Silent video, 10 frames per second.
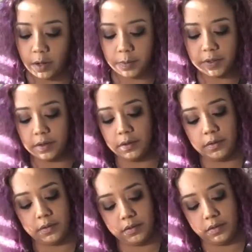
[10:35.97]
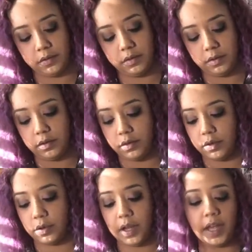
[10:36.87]
Cups.
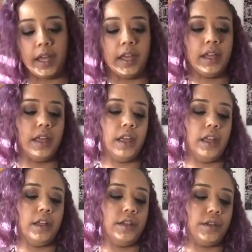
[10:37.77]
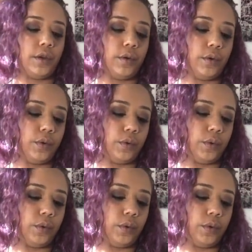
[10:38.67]
Okay. So
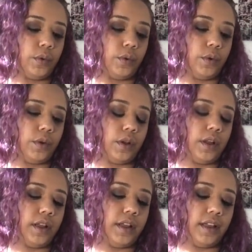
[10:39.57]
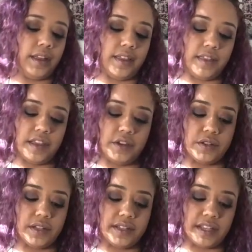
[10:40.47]

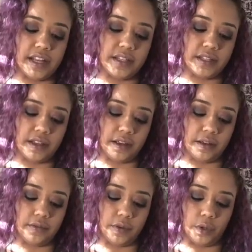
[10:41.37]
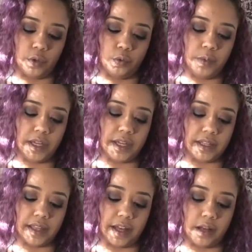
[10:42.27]
there's a sense of a new
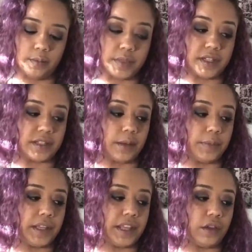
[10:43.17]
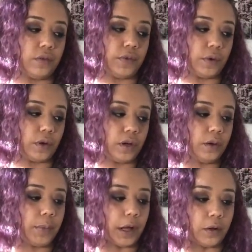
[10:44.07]
beginning that comes in, something that you feel good
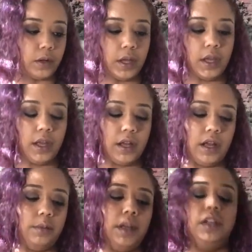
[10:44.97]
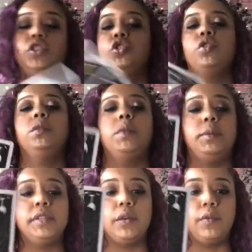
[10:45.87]
about. And it's showing
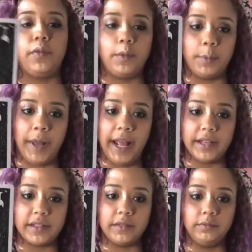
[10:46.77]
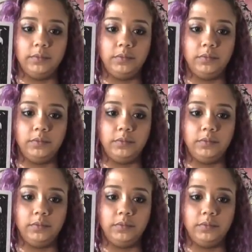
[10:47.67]
maybe someone from the past